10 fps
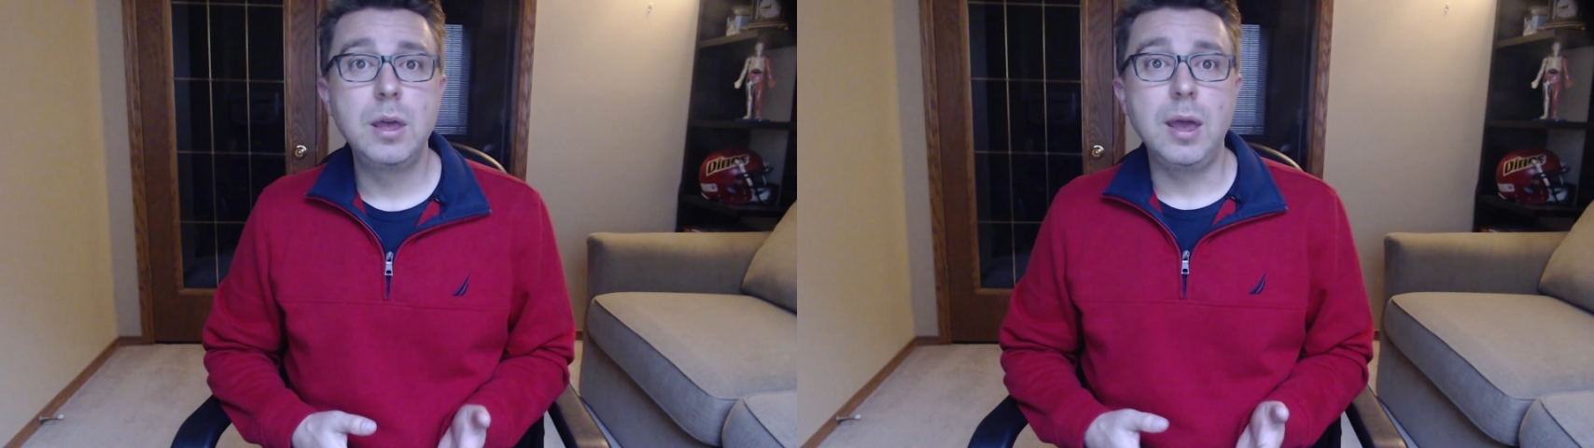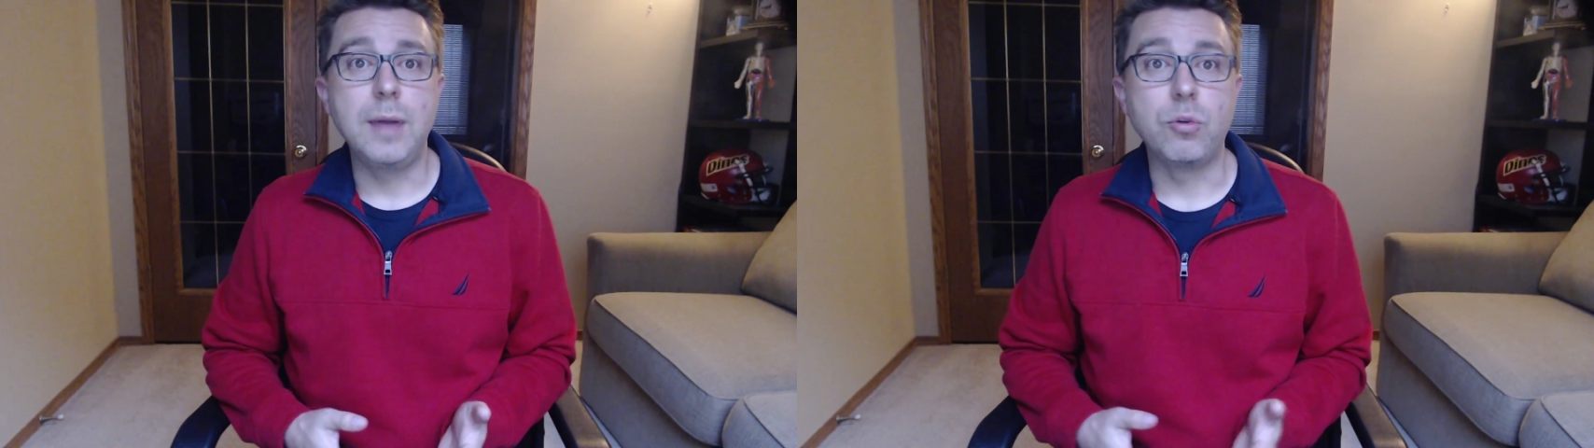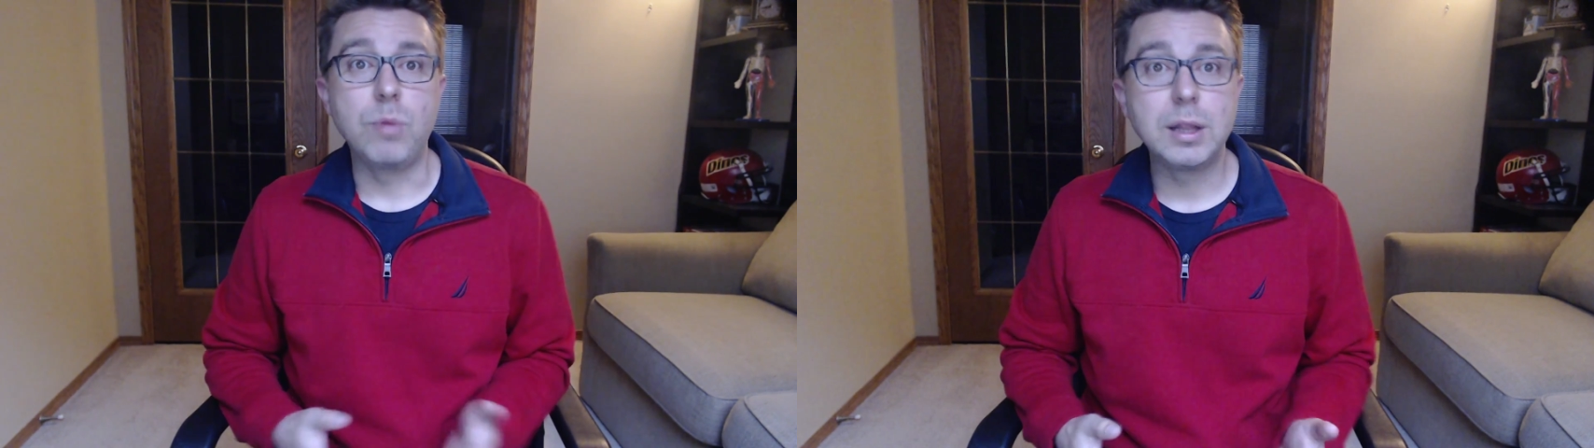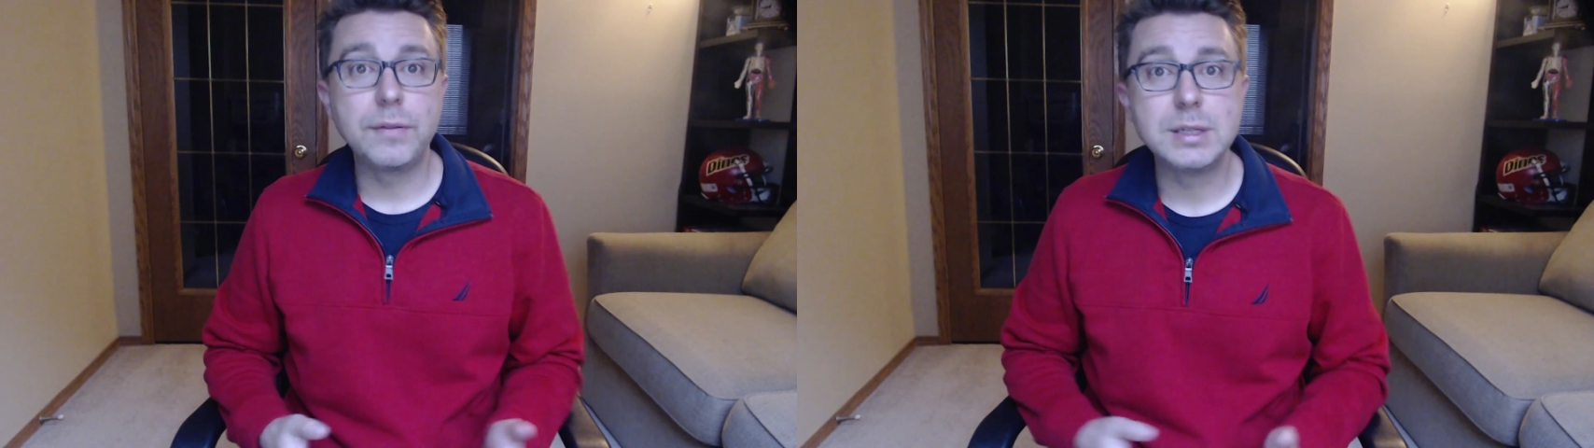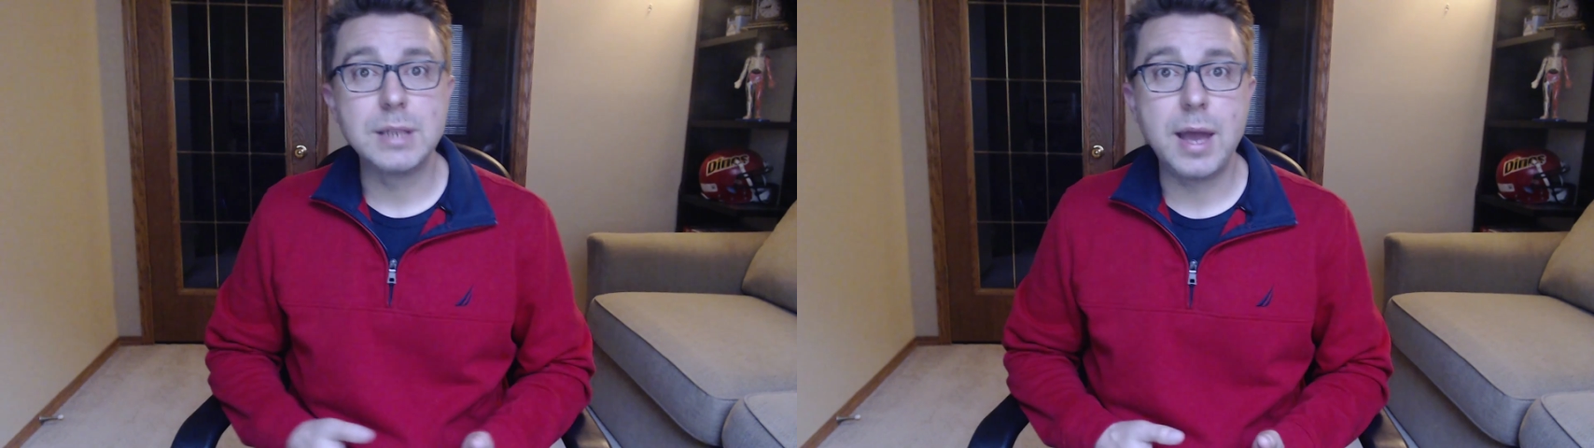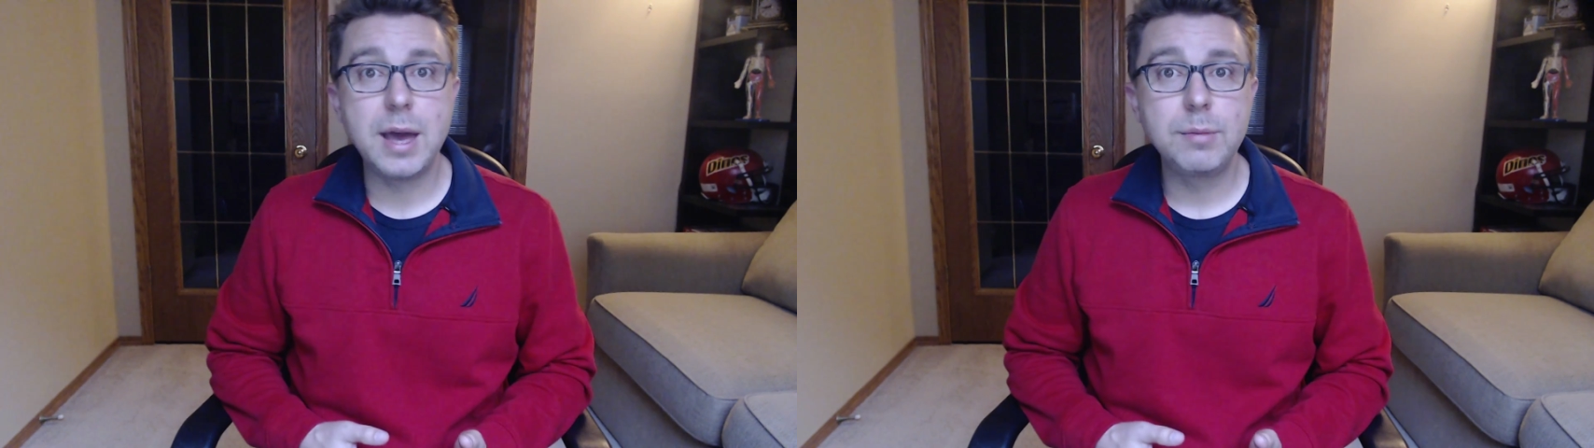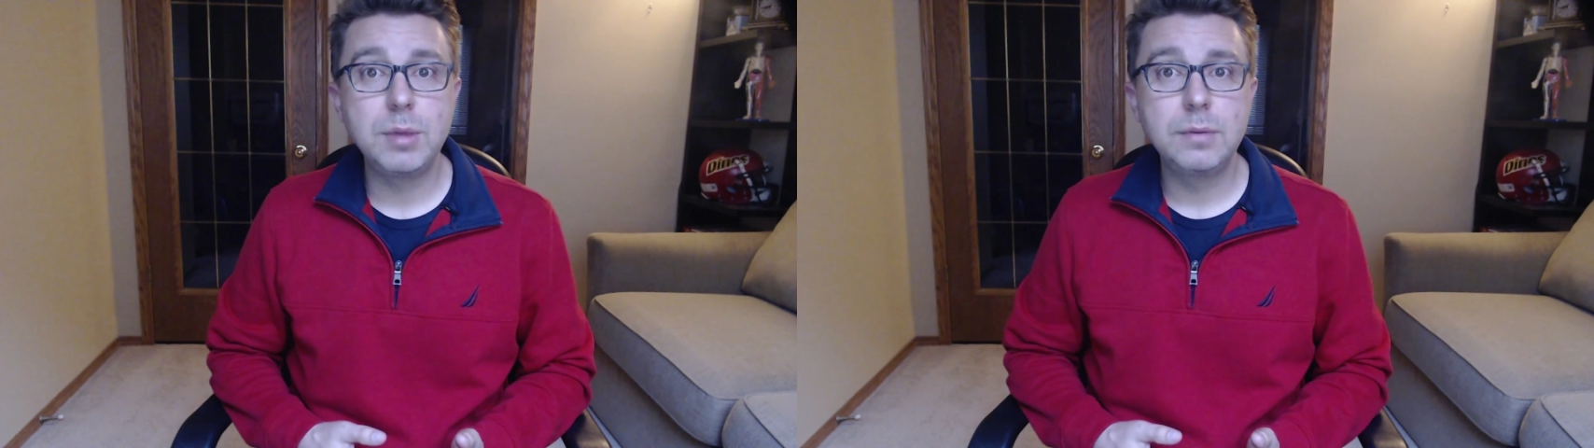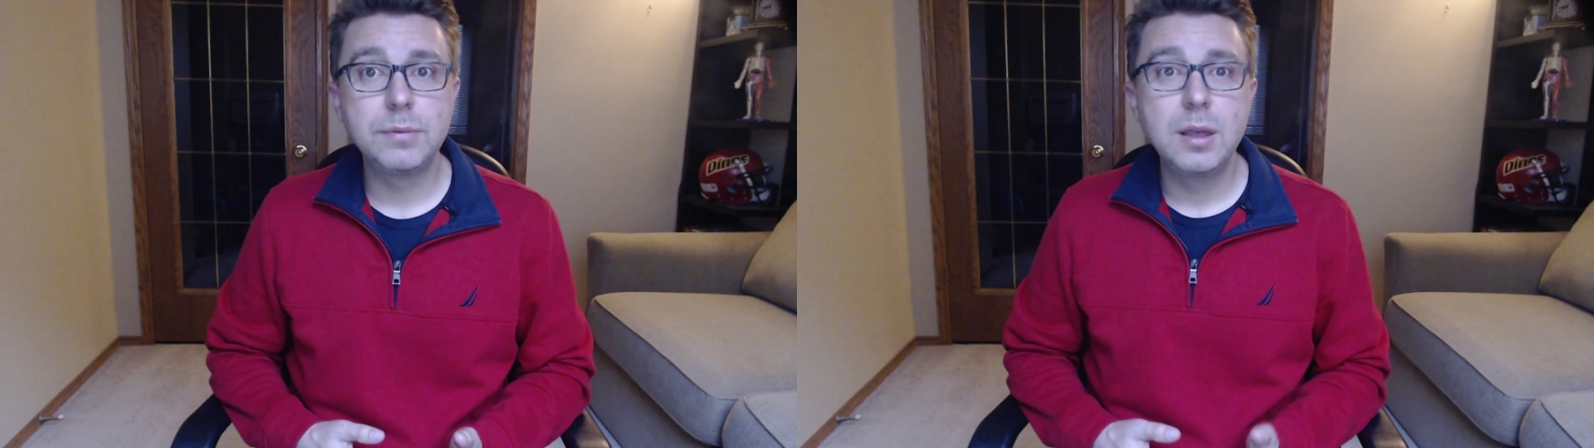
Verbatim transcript: and the relevant anatomy,